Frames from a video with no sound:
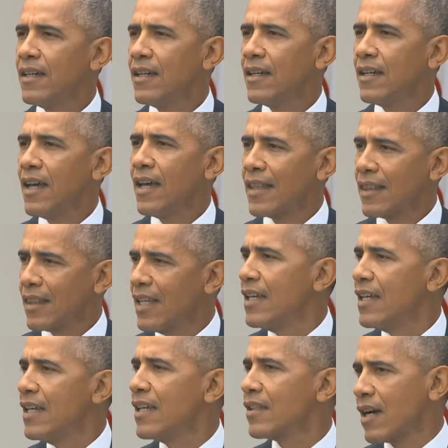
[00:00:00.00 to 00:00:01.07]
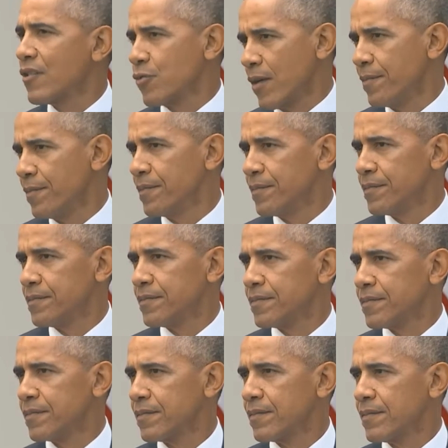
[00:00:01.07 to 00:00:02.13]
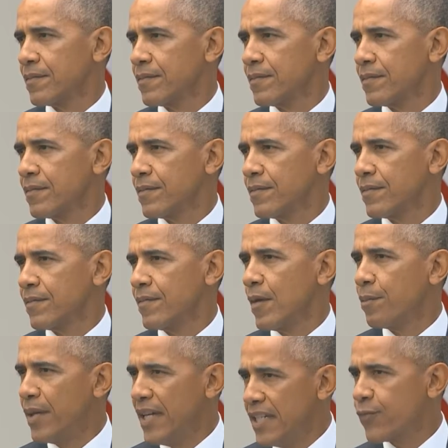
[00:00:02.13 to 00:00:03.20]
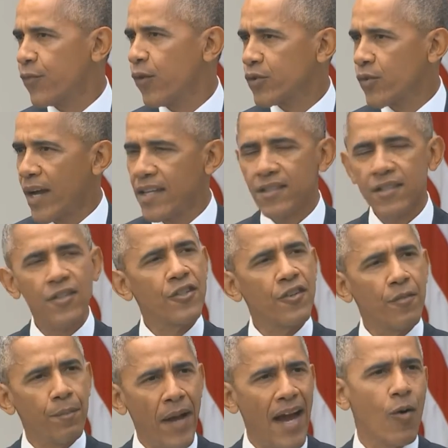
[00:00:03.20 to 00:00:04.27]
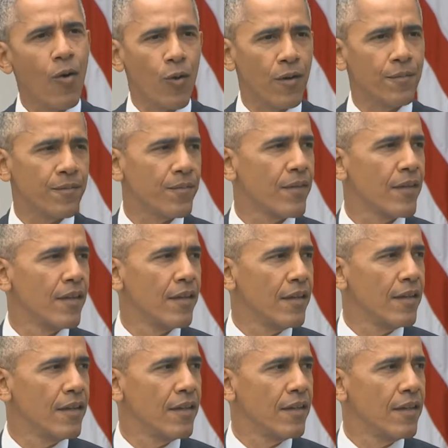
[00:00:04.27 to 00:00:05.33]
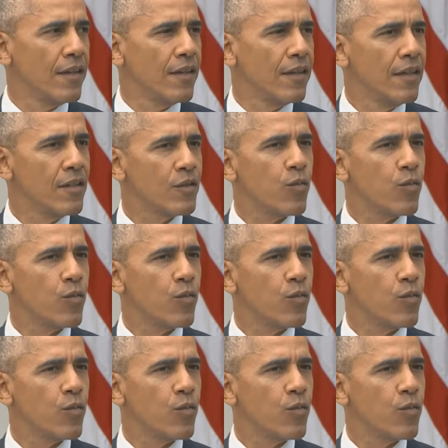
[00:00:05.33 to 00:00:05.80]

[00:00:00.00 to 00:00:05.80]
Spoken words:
The peaceful transition of power is one of the hallmarks of our democracy.